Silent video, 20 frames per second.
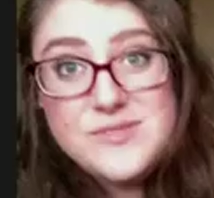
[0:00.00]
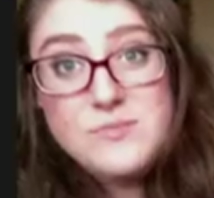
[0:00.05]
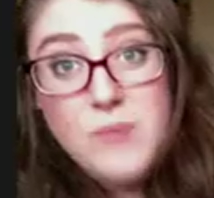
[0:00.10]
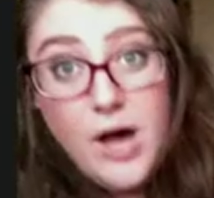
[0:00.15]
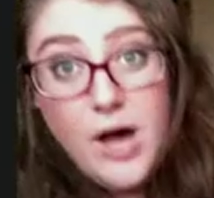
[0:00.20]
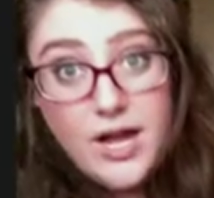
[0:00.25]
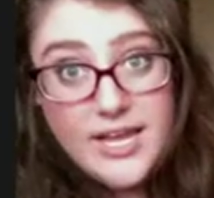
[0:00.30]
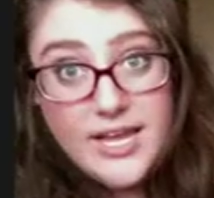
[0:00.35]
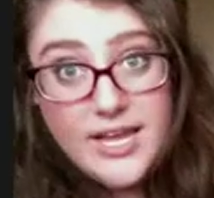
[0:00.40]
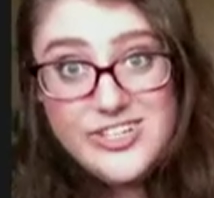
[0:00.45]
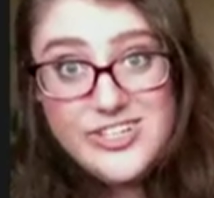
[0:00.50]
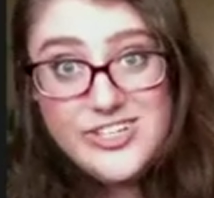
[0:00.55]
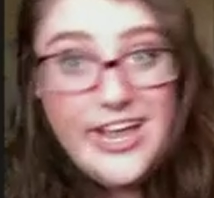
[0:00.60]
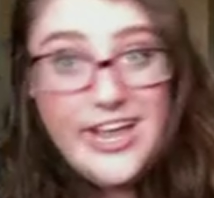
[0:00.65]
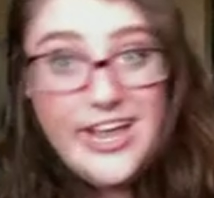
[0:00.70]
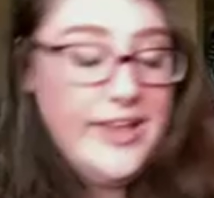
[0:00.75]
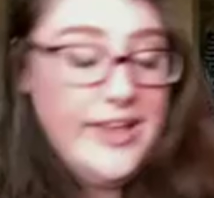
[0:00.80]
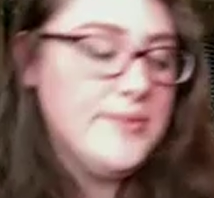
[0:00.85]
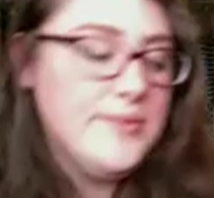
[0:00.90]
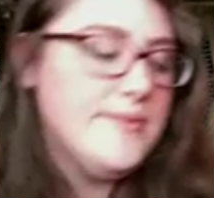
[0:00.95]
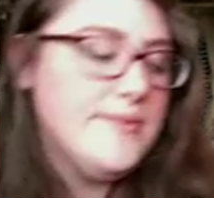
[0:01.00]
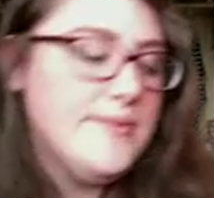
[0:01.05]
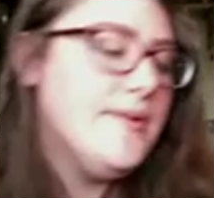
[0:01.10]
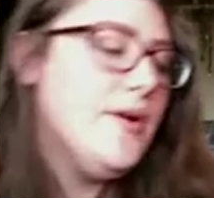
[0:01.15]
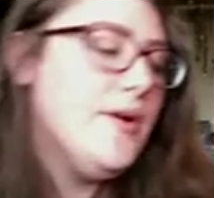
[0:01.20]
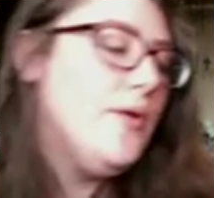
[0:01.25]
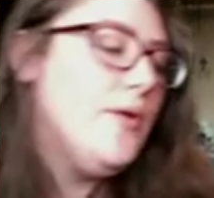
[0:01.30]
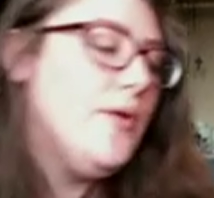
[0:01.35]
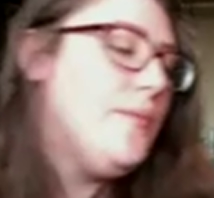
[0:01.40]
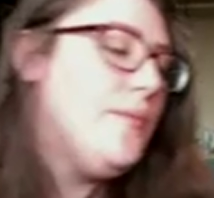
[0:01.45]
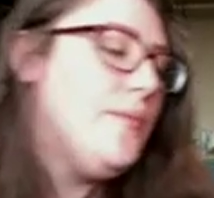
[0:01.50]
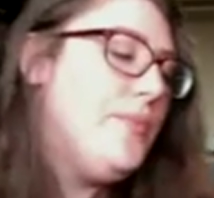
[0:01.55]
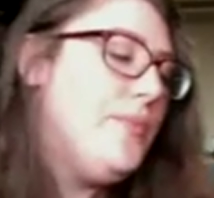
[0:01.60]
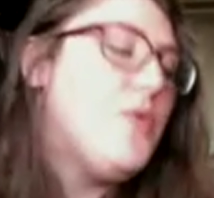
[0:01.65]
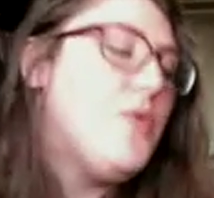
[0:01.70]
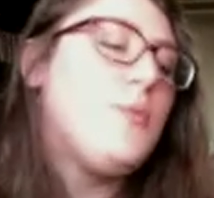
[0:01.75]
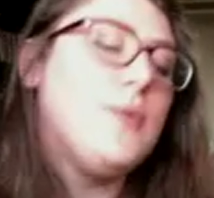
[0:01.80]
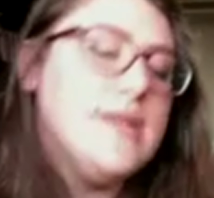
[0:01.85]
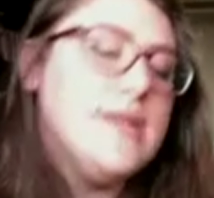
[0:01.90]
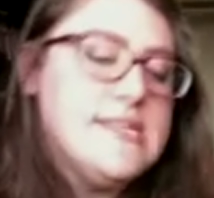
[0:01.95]
Mockingjay,
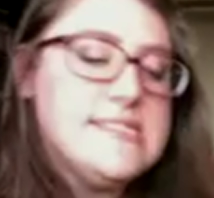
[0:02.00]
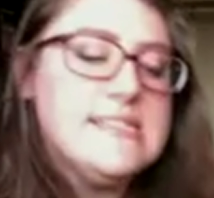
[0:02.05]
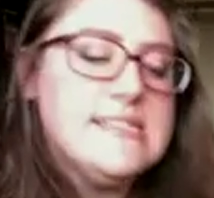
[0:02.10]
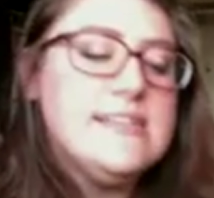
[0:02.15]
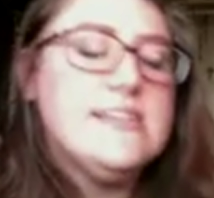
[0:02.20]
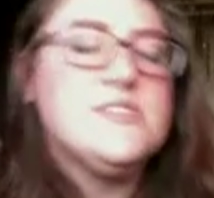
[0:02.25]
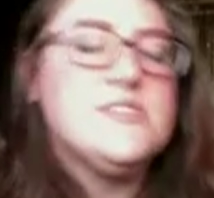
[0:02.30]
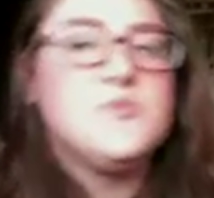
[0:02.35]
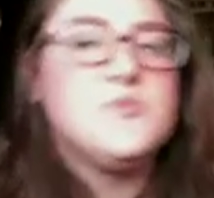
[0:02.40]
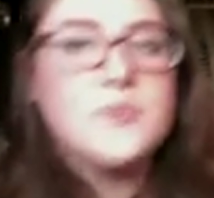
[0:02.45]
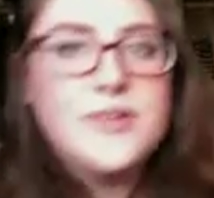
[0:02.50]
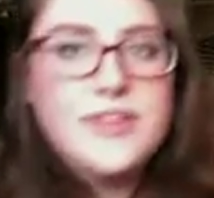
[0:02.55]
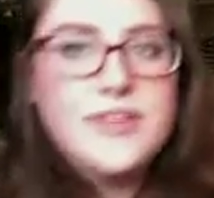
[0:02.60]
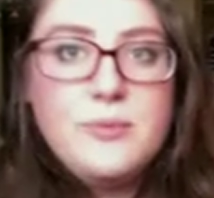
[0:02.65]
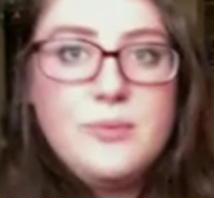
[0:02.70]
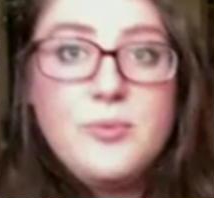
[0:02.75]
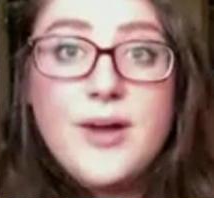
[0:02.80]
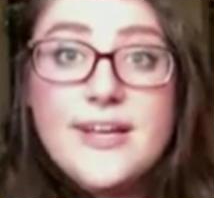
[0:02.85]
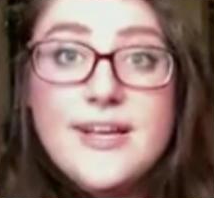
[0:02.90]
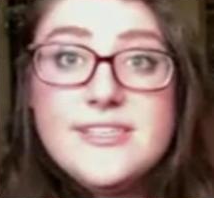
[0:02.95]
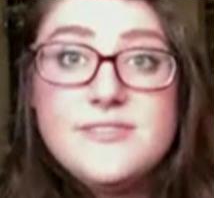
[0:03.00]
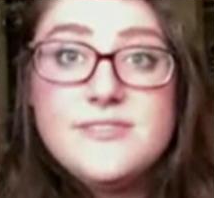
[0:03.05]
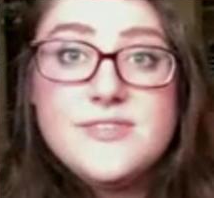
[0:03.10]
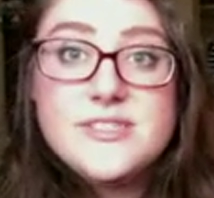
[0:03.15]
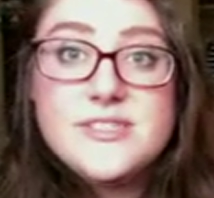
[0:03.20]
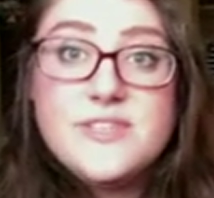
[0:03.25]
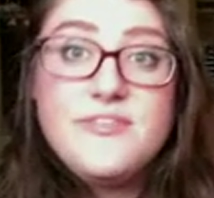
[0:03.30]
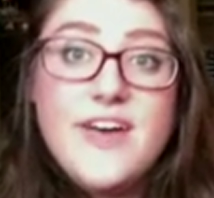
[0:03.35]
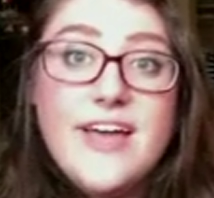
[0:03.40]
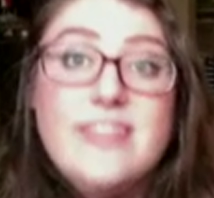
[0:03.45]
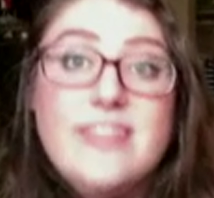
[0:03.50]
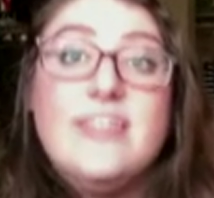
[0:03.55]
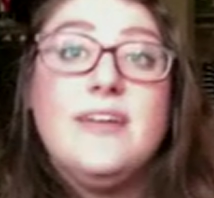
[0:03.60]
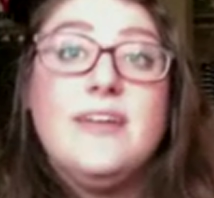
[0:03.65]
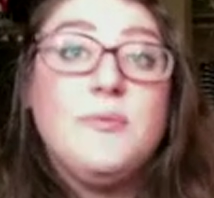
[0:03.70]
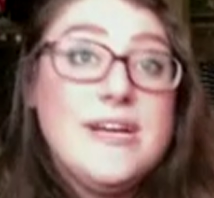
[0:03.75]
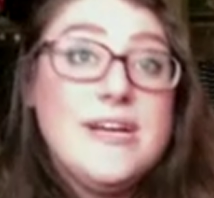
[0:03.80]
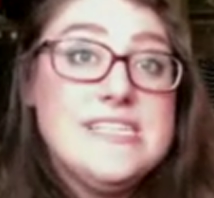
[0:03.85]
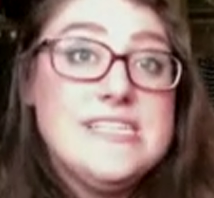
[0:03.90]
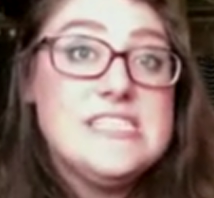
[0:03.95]
the reason it's really impressive is the fact that
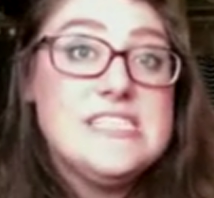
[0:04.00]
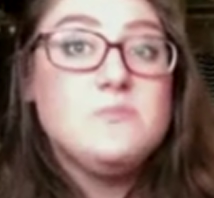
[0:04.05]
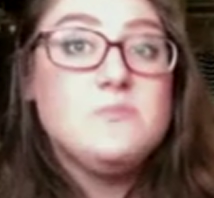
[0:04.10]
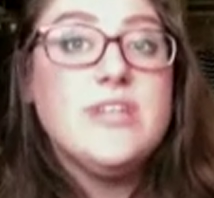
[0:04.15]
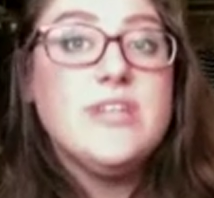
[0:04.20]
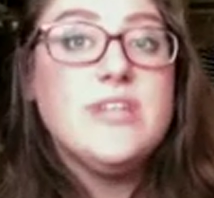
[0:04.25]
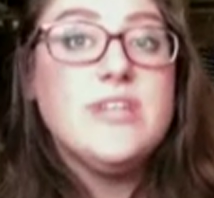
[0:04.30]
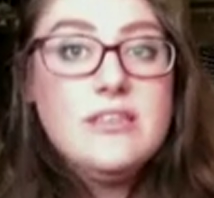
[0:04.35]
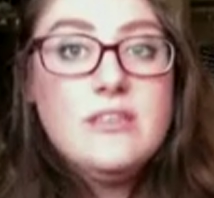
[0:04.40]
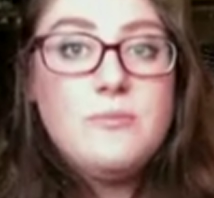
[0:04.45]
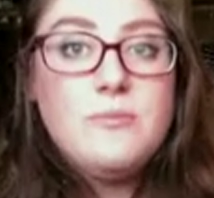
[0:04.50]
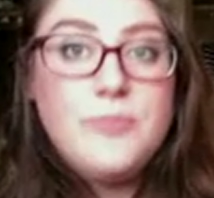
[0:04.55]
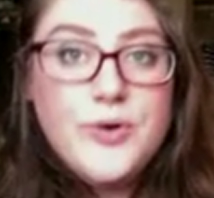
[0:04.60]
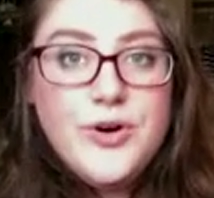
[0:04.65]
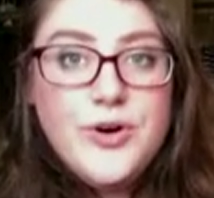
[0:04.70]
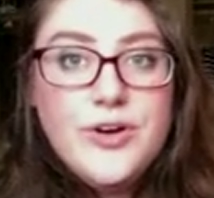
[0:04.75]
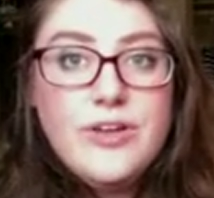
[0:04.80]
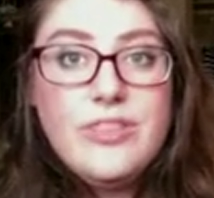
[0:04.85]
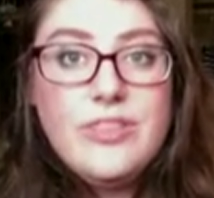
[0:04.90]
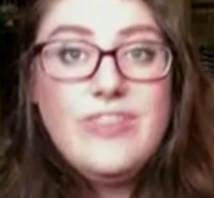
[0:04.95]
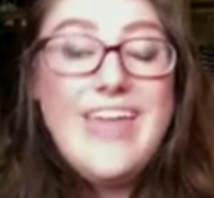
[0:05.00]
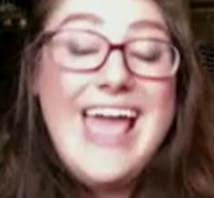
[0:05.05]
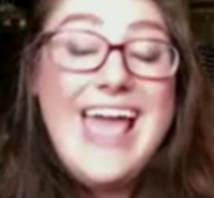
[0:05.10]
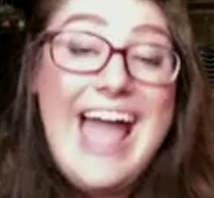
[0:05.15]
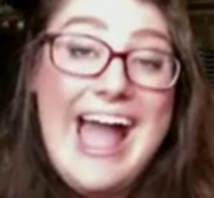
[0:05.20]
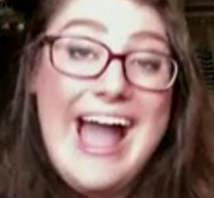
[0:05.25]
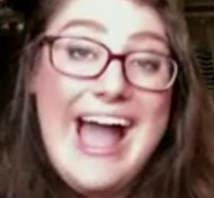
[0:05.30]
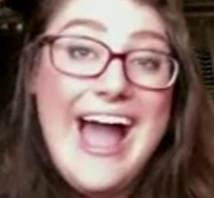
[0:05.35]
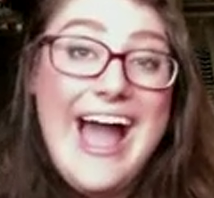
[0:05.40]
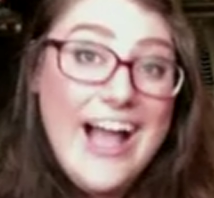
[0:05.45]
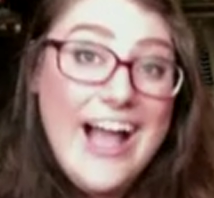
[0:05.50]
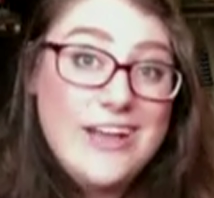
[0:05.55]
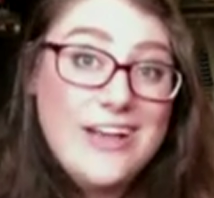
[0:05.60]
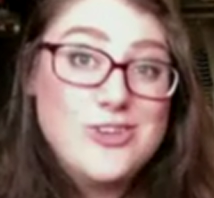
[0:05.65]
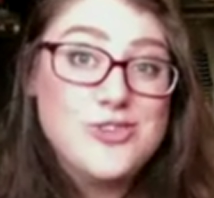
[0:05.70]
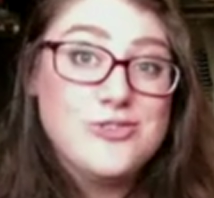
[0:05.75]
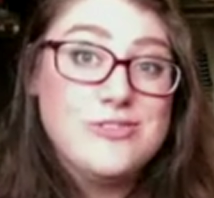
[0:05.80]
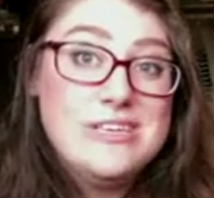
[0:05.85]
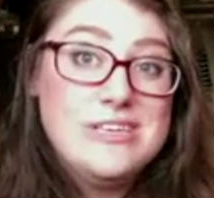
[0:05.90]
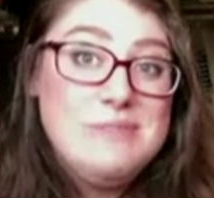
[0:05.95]
by splitting the book, they
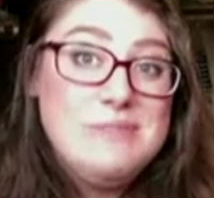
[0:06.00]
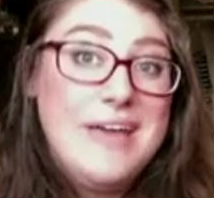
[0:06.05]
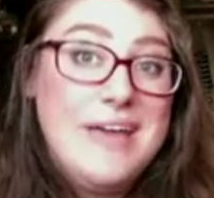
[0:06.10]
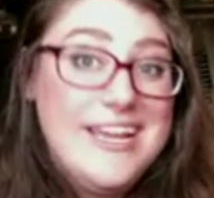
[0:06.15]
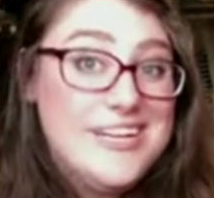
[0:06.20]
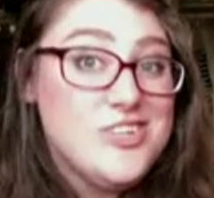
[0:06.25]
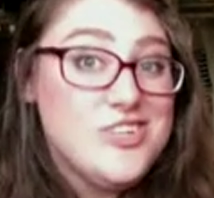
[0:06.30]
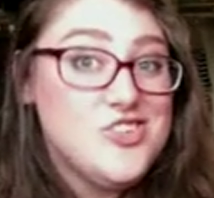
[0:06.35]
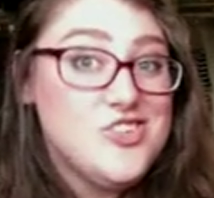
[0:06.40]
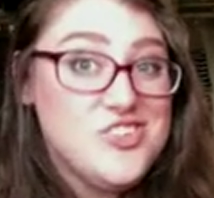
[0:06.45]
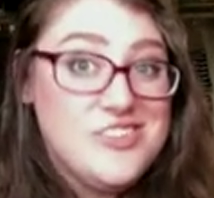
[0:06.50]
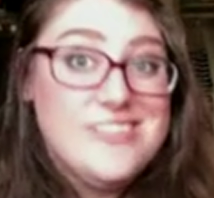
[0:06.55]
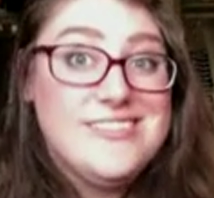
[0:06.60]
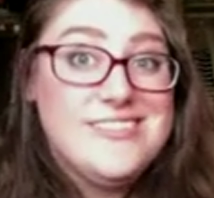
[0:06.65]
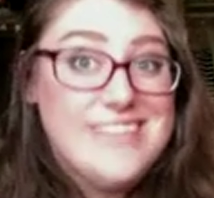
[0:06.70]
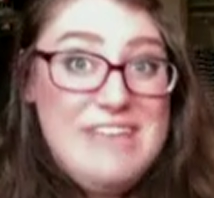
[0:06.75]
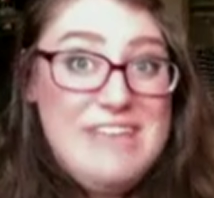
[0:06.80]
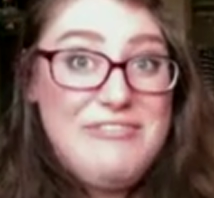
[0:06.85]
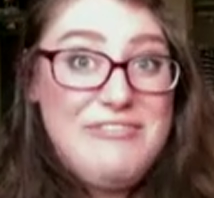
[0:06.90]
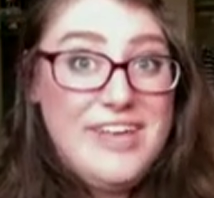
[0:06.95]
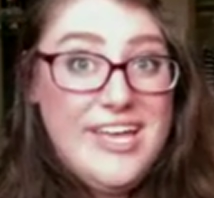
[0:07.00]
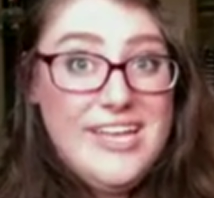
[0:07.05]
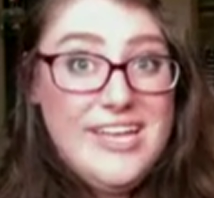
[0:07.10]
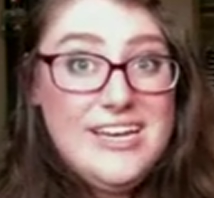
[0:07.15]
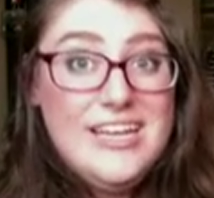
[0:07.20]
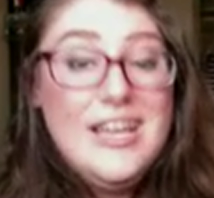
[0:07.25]
actually managed to save it.